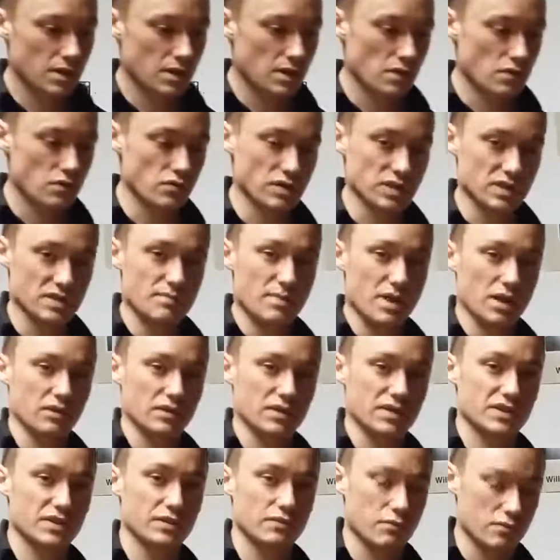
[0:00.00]

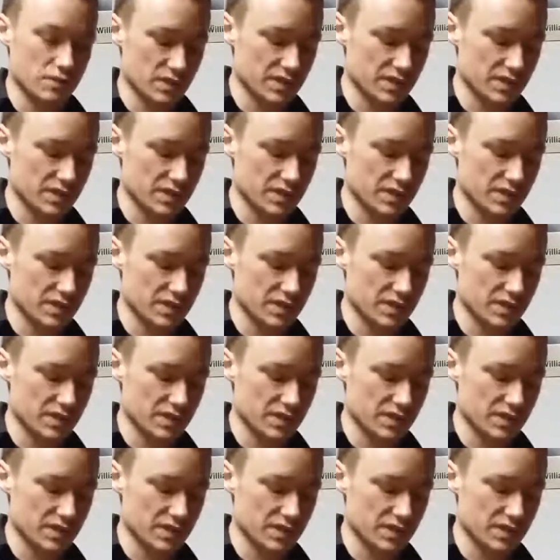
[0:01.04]
there's a